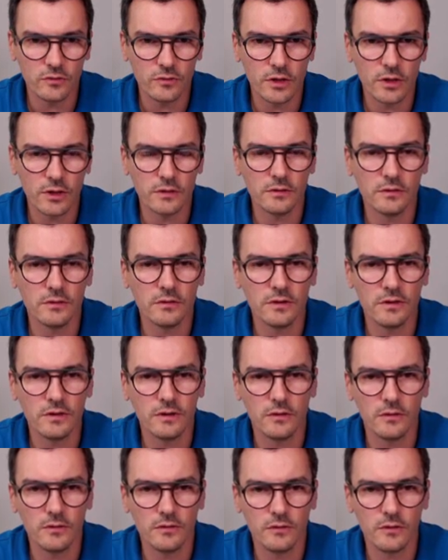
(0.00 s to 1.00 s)
you got
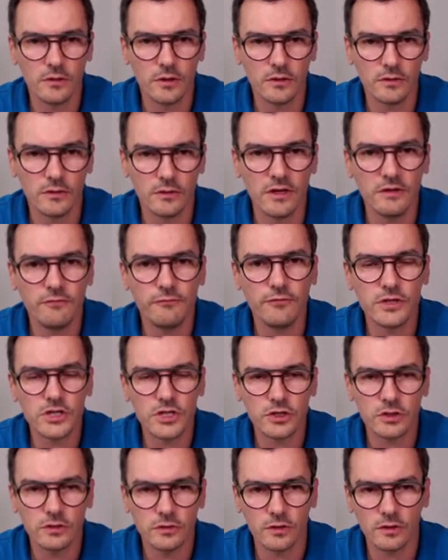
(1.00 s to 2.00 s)
an
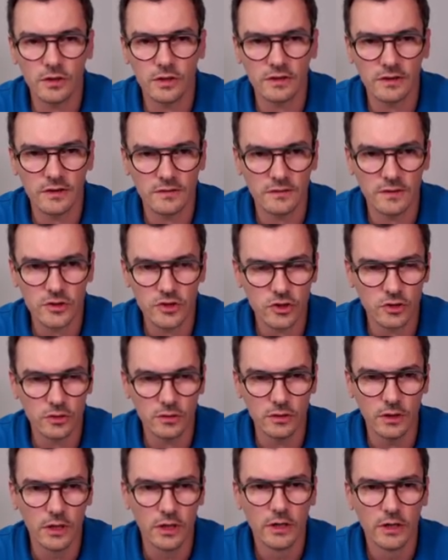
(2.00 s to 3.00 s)
efficient
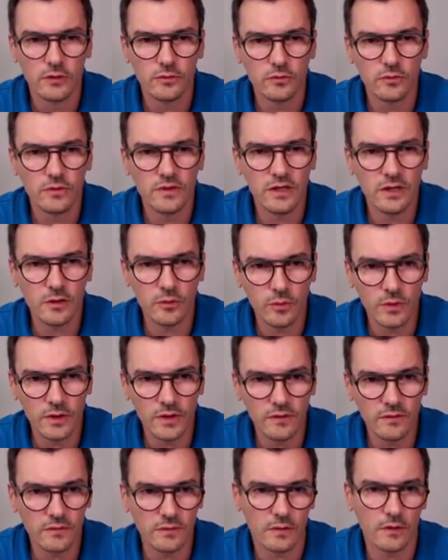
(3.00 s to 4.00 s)
organization to deal
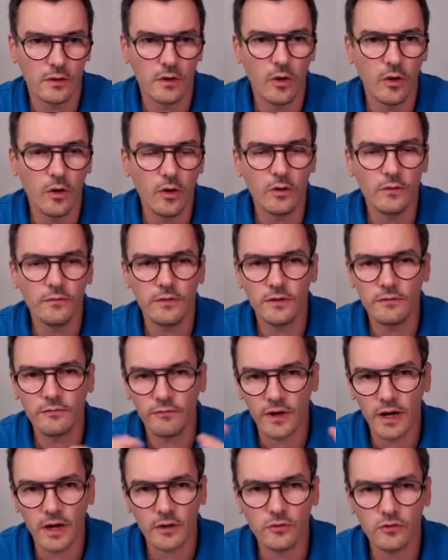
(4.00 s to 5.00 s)
with all of the
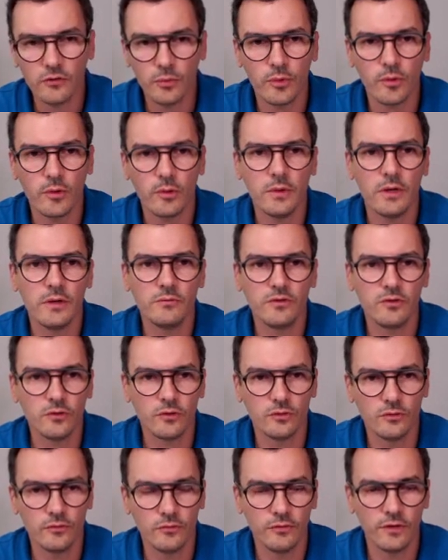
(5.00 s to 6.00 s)
various problems
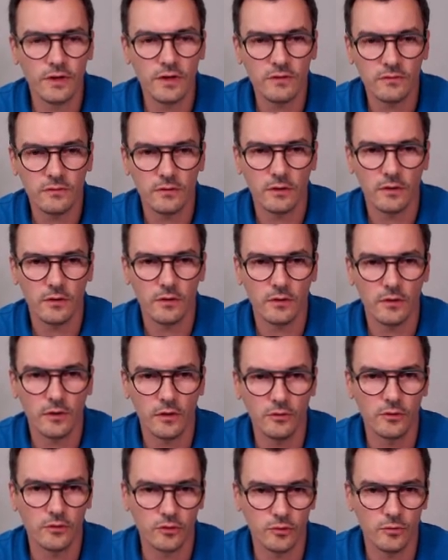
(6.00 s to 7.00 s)
you could face
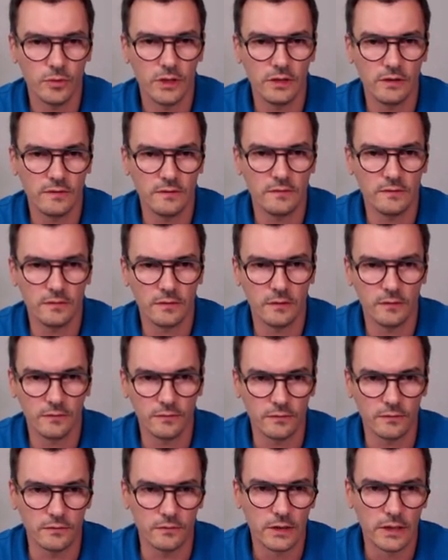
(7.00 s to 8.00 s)
on a Kubernetes
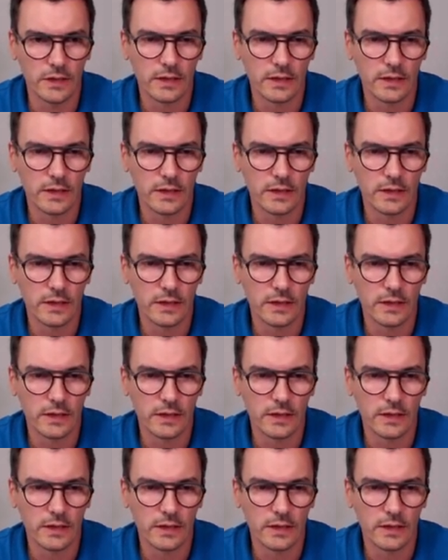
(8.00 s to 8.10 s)
cluster.